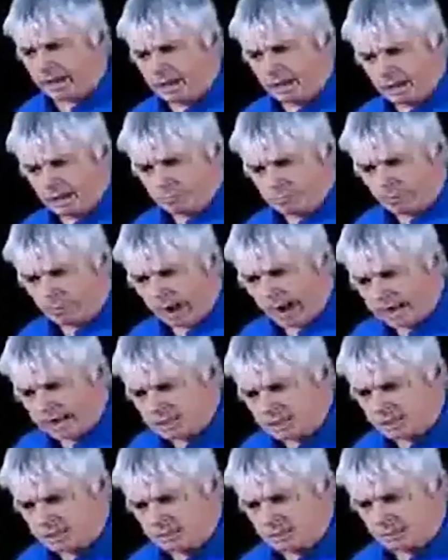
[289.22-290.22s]
their
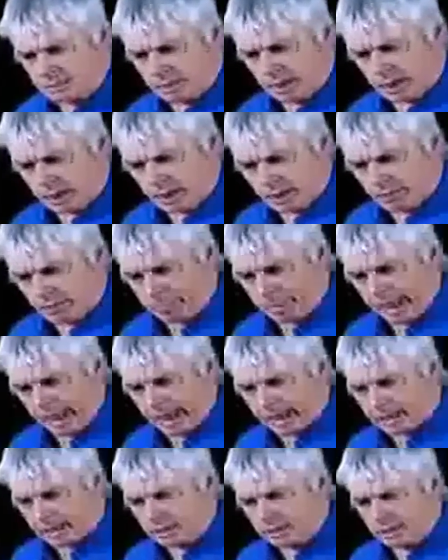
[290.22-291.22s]
minds
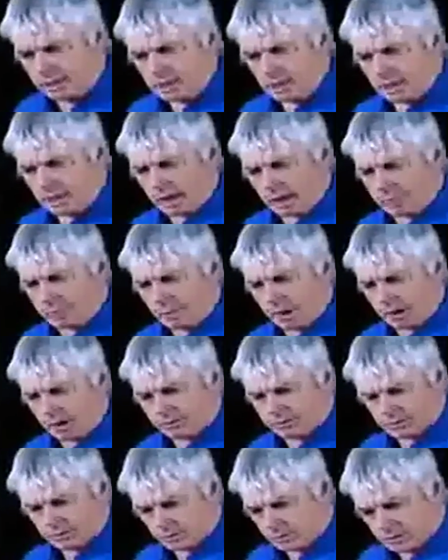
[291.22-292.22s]
back
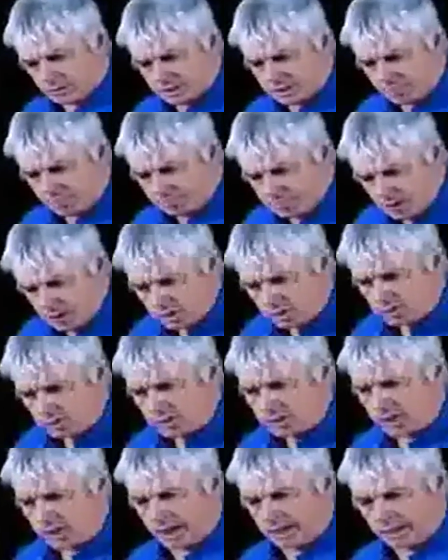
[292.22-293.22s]
after all this
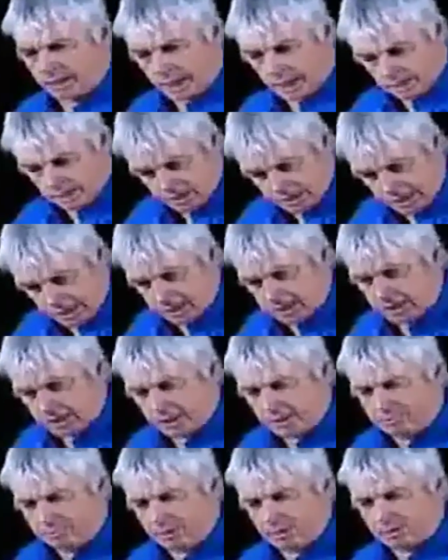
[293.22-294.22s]
abuse, and
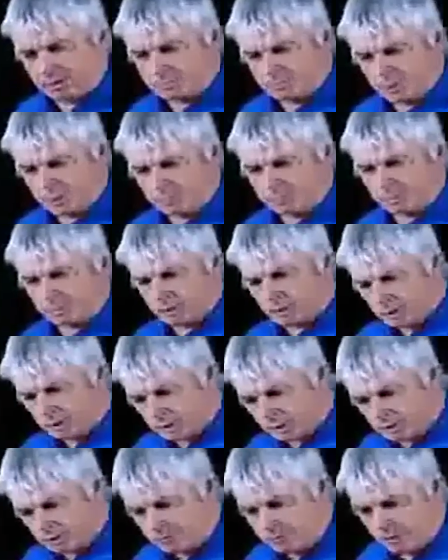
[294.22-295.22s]
sexually abused people
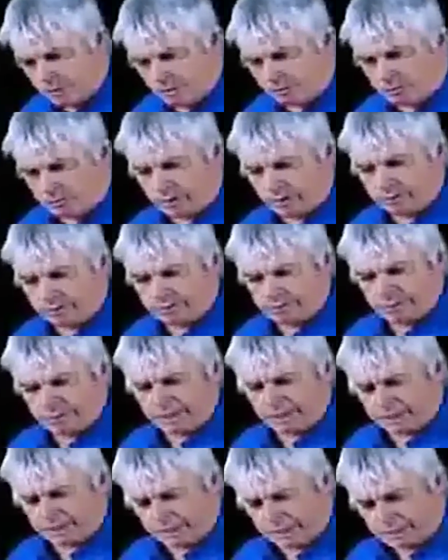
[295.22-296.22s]
that have
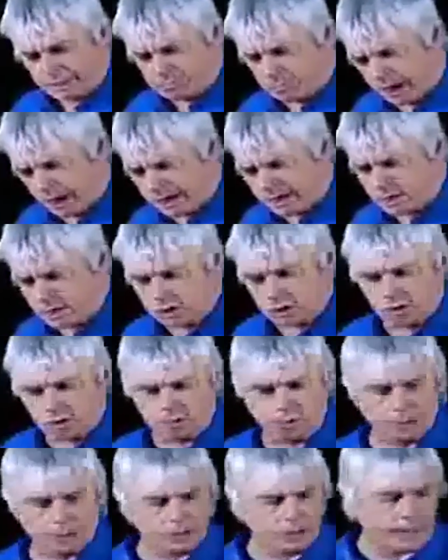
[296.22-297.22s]
been in these mind
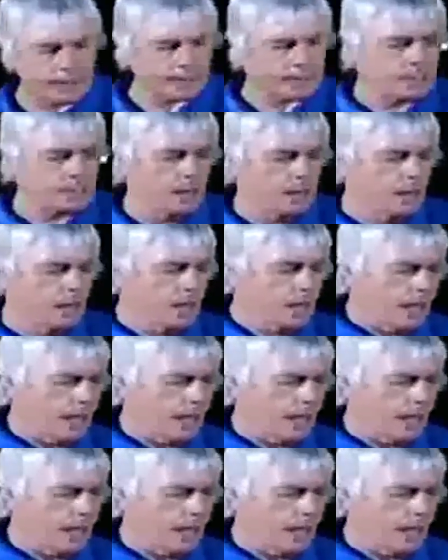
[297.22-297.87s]
control projects.